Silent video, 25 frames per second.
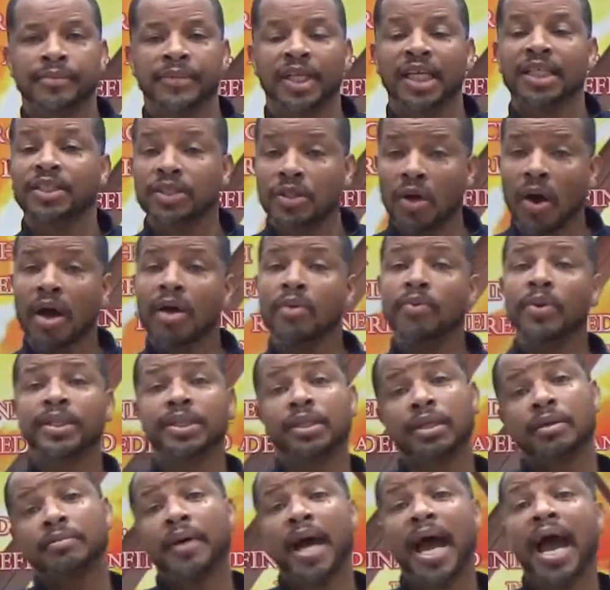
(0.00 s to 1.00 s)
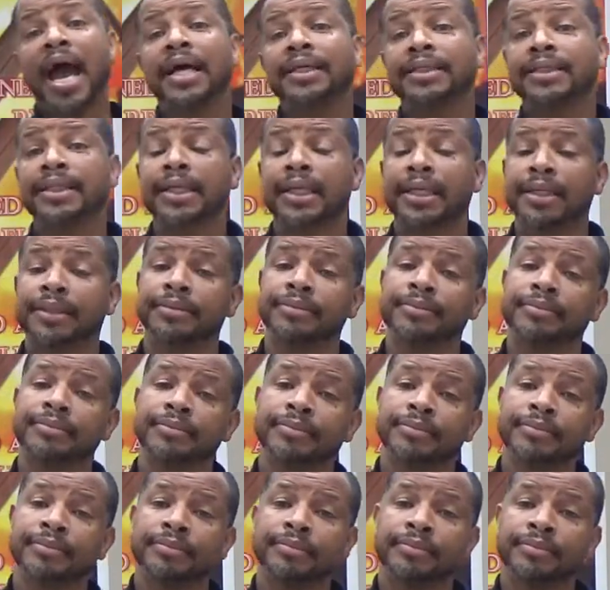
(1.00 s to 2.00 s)
It started with them asking.
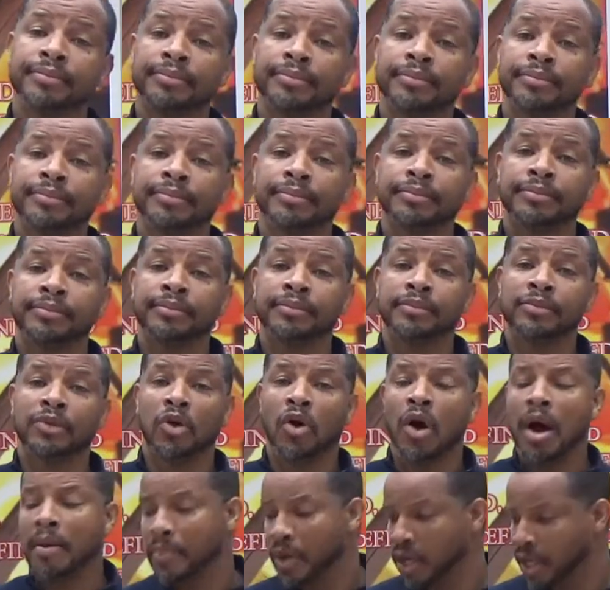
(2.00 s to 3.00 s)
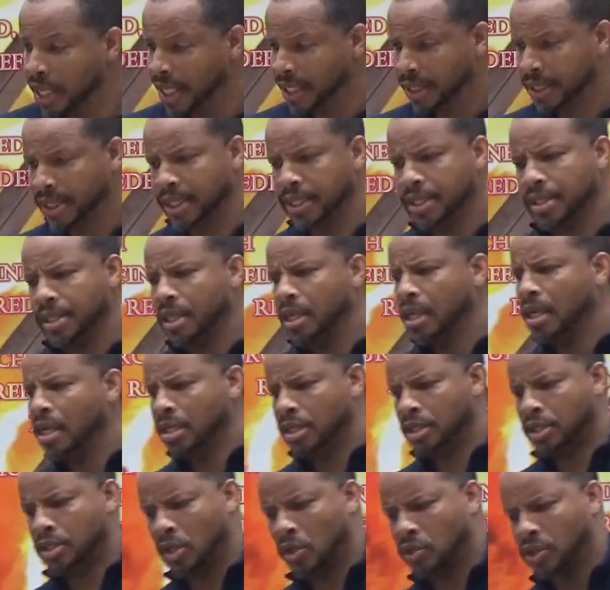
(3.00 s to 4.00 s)
Well, I'm going to get this
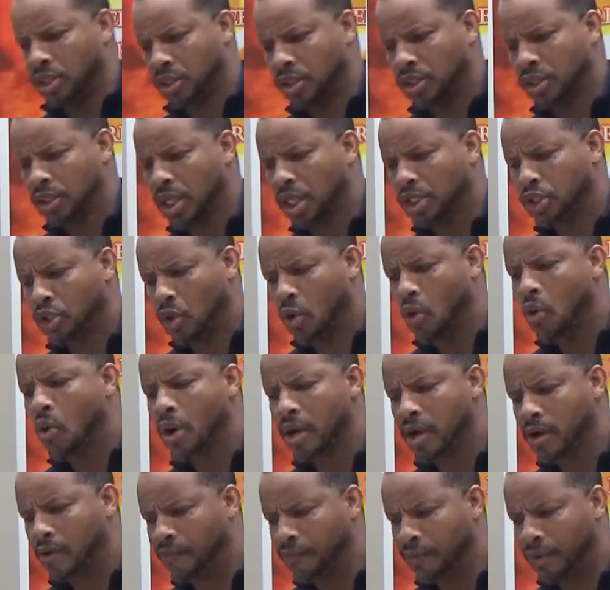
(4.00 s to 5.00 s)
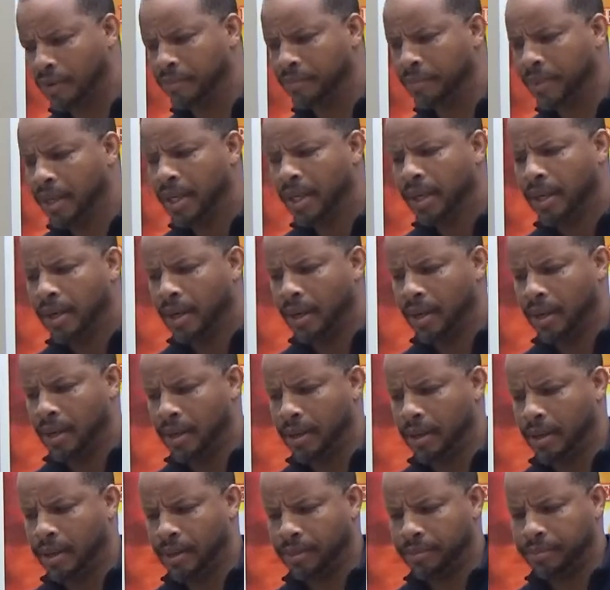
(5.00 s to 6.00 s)
such and such oil from, uh,
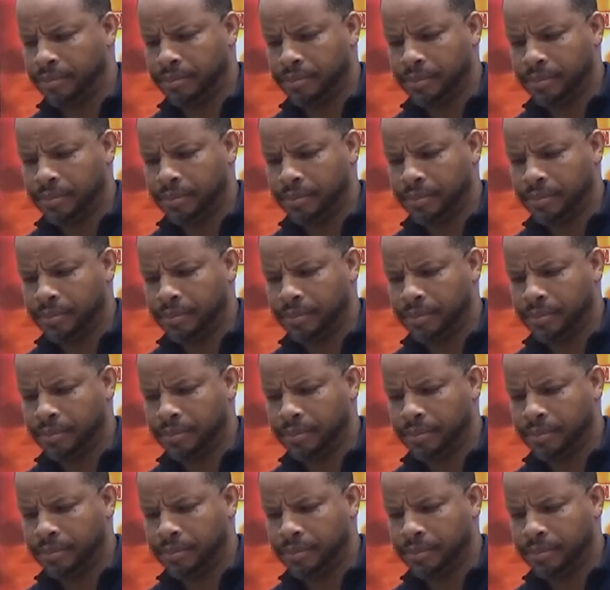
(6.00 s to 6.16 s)
uh,